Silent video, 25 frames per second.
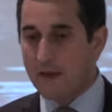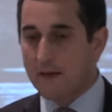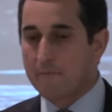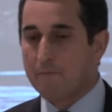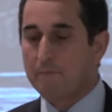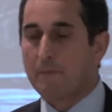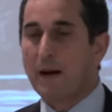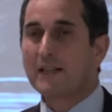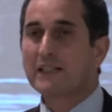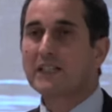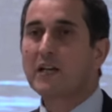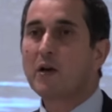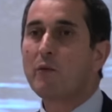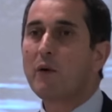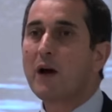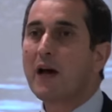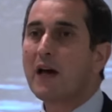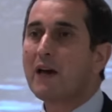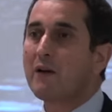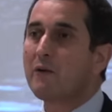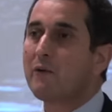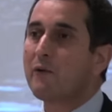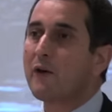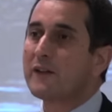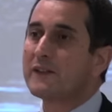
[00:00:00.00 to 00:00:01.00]
But the
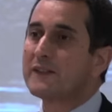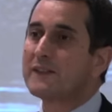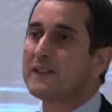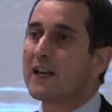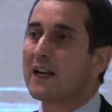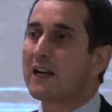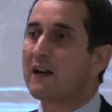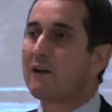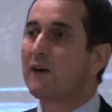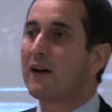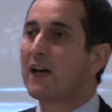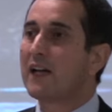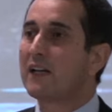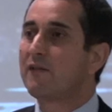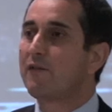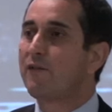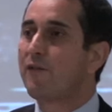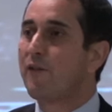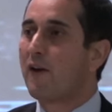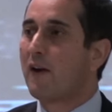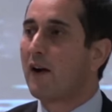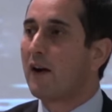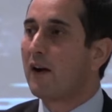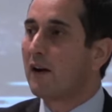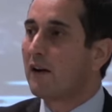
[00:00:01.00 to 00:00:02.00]
whale was there already
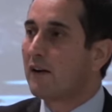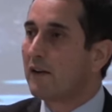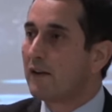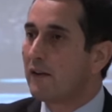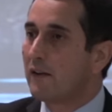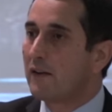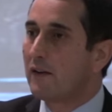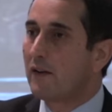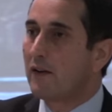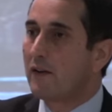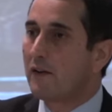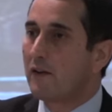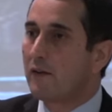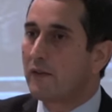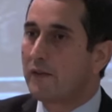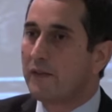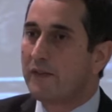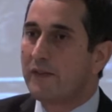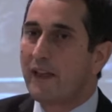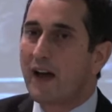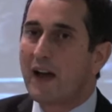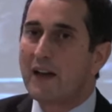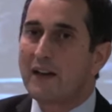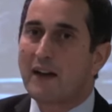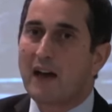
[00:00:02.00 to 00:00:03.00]
for
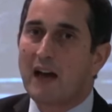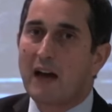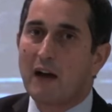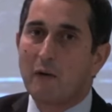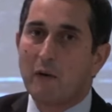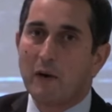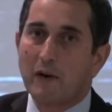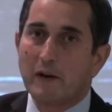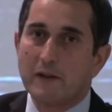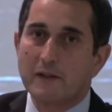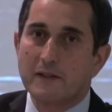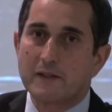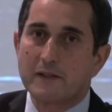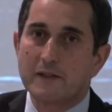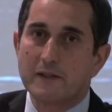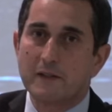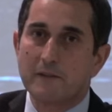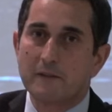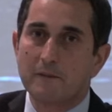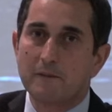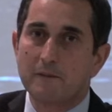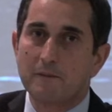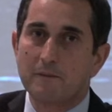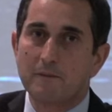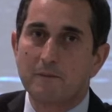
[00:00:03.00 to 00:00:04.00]
nine hours
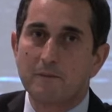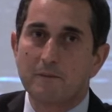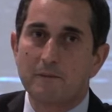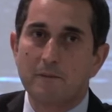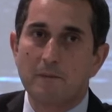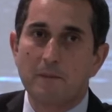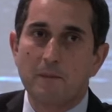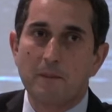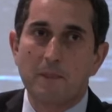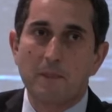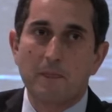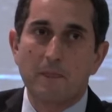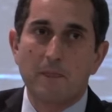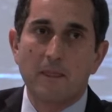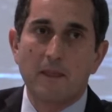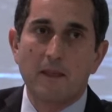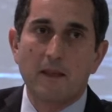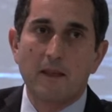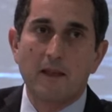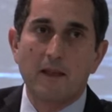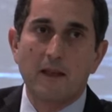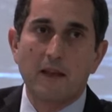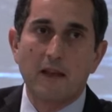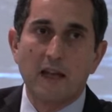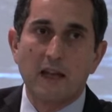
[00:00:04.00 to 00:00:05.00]

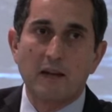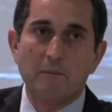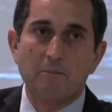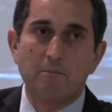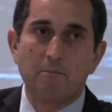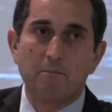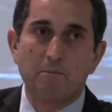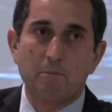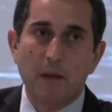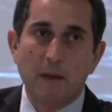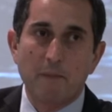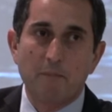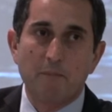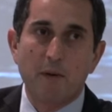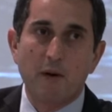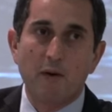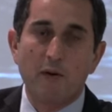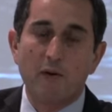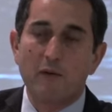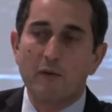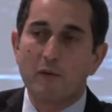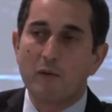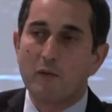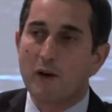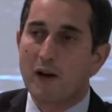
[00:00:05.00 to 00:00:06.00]
and
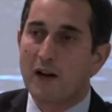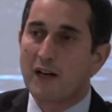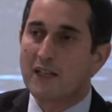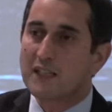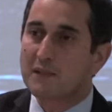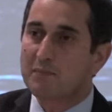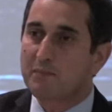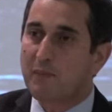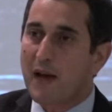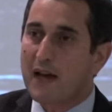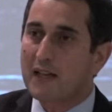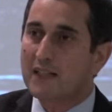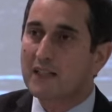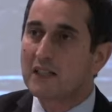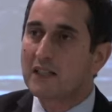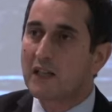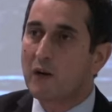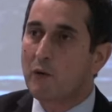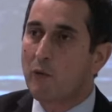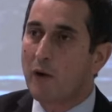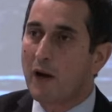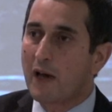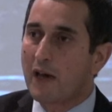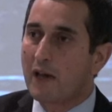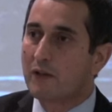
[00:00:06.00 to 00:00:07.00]
people were expecting the
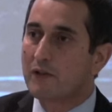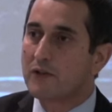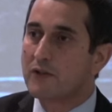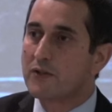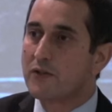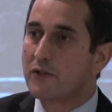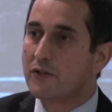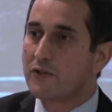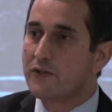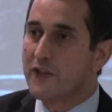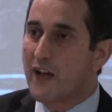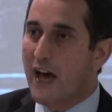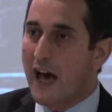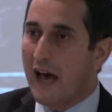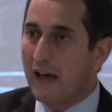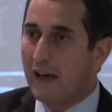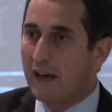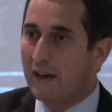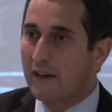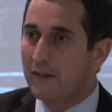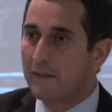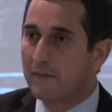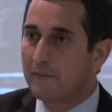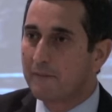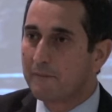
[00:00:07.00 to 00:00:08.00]
whale to die.
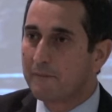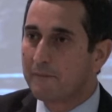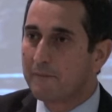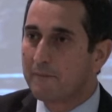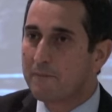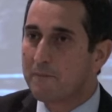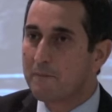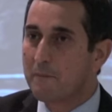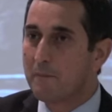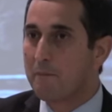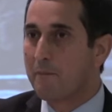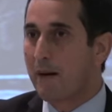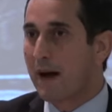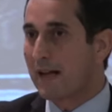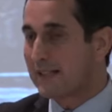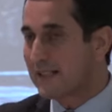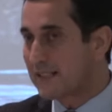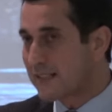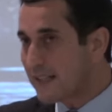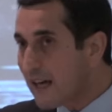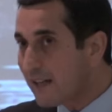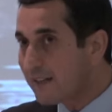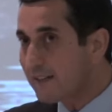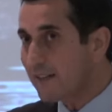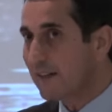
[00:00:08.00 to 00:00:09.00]
But
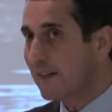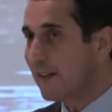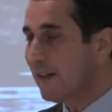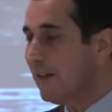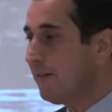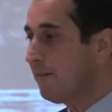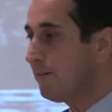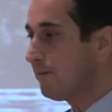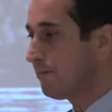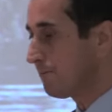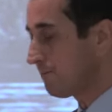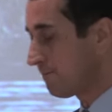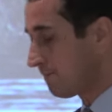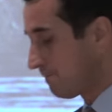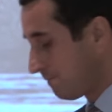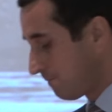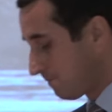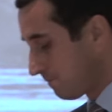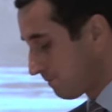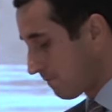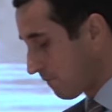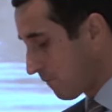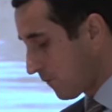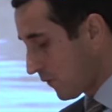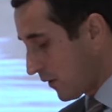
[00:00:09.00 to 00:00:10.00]
suddenly,
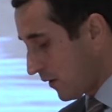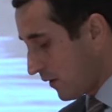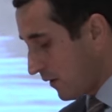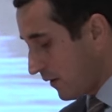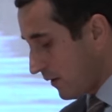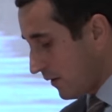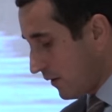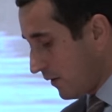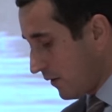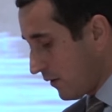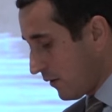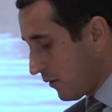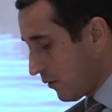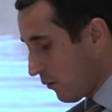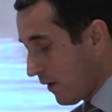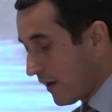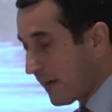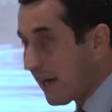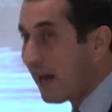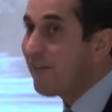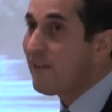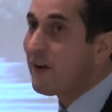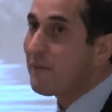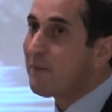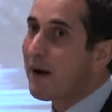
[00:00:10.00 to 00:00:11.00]
when
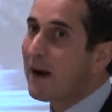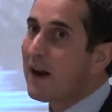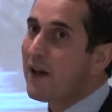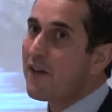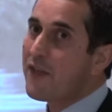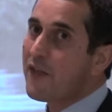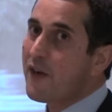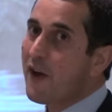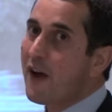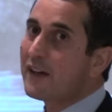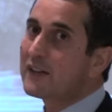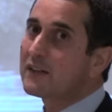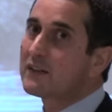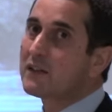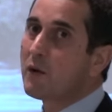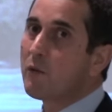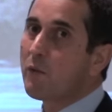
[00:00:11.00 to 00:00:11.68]
everybody thought the